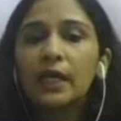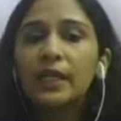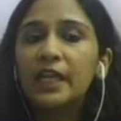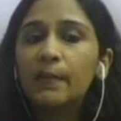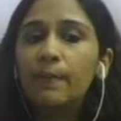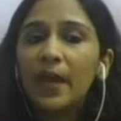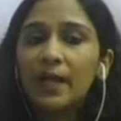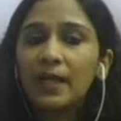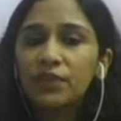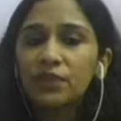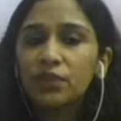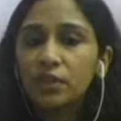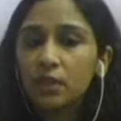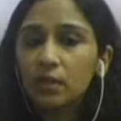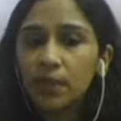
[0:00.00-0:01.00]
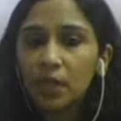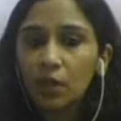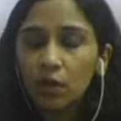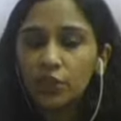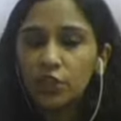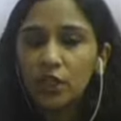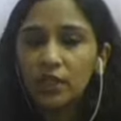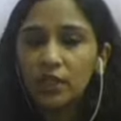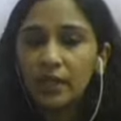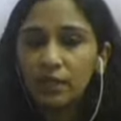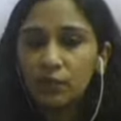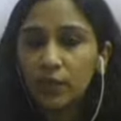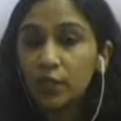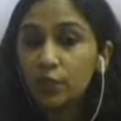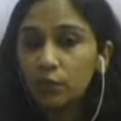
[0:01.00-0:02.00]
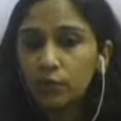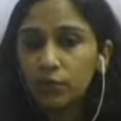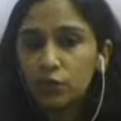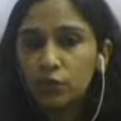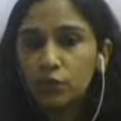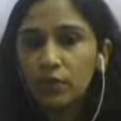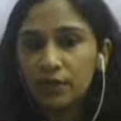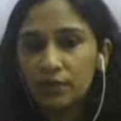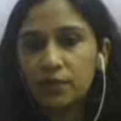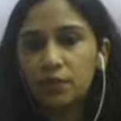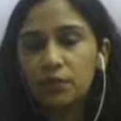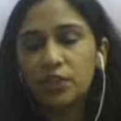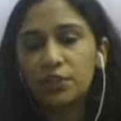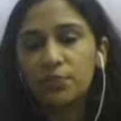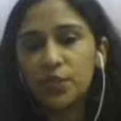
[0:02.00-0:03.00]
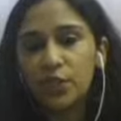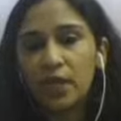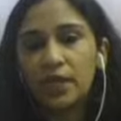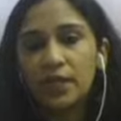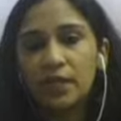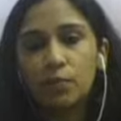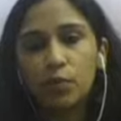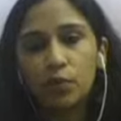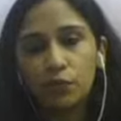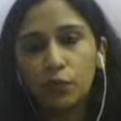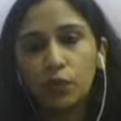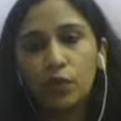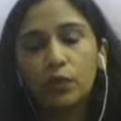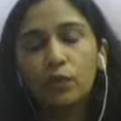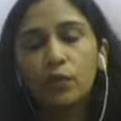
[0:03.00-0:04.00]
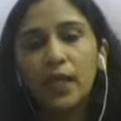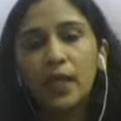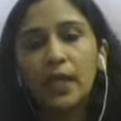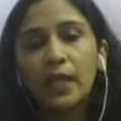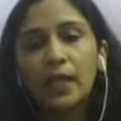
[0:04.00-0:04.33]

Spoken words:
DPAC is the terminology that we use to refer to the specialty portfolio.